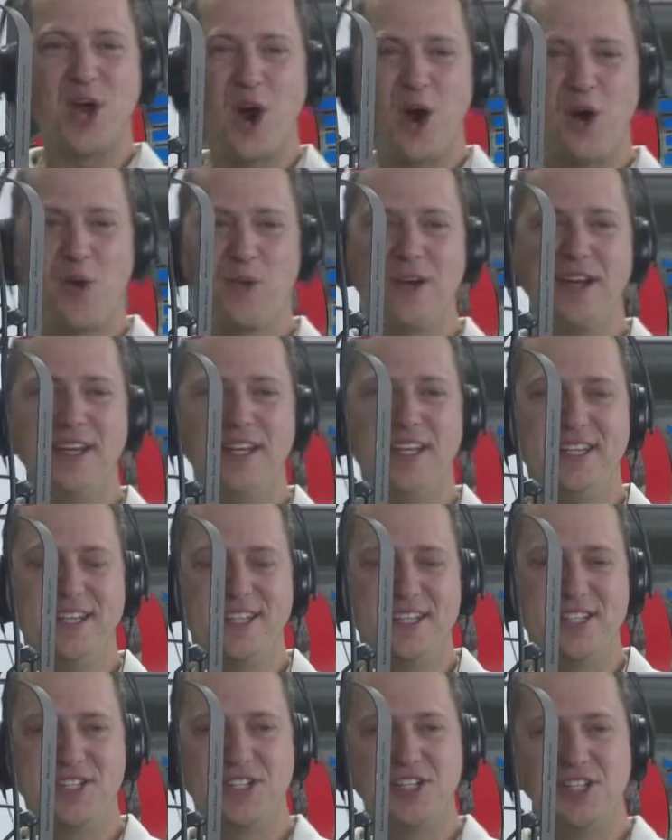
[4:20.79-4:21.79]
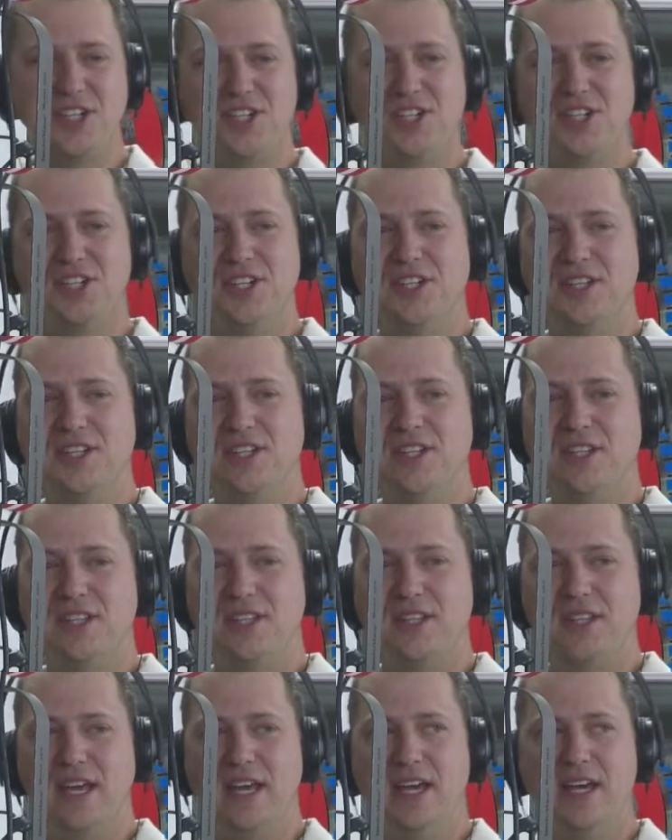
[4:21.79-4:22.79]
already a decision
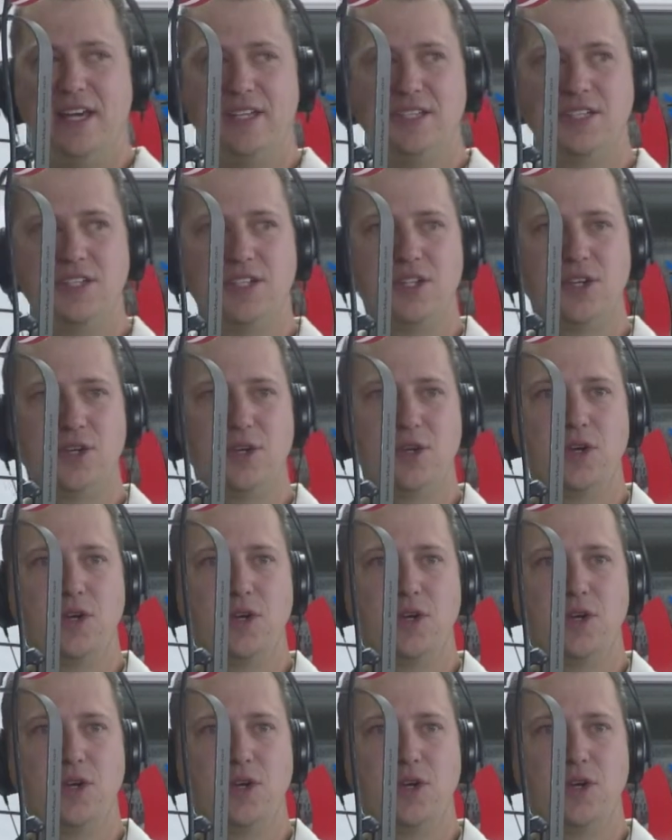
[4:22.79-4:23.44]
that